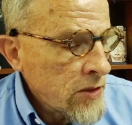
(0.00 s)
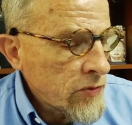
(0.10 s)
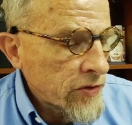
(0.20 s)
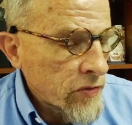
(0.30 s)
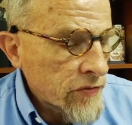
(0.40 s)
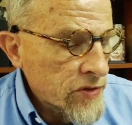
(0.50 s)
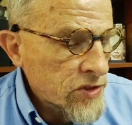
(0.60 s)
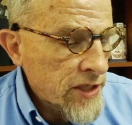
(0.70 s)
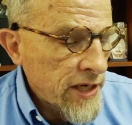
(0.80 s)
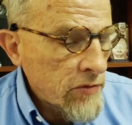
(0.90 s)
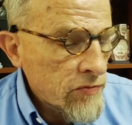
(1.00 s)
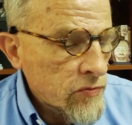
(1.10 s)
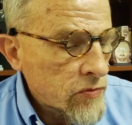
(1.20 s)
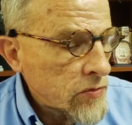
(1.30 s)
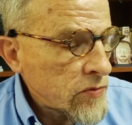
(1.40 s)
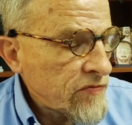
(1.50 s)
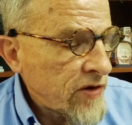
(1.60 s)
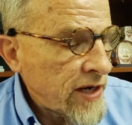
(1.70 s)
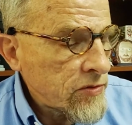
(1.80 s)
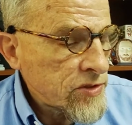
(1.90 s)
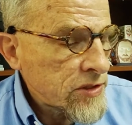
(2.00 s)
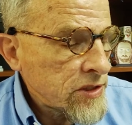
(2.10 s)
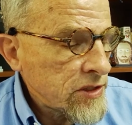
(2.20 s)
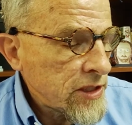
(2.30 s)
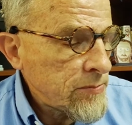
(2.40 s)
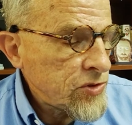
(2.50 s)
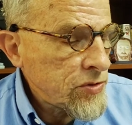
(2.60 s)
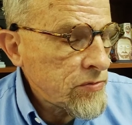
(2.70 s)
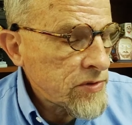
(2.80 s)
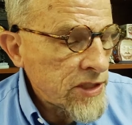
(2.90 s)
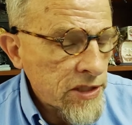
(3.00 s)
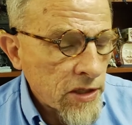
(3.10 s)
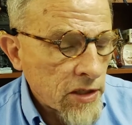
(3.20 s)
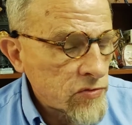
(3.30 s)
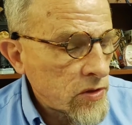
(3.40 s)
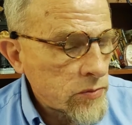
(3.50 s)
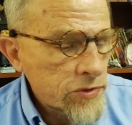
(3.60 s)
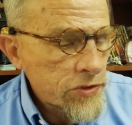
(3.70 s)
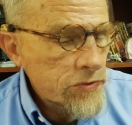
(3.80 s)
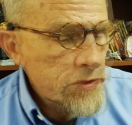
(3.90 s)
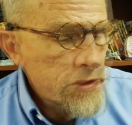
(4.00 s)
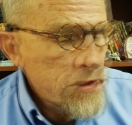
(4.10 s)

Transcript: Whether on this account the world reviles and condemns you need not trouble you,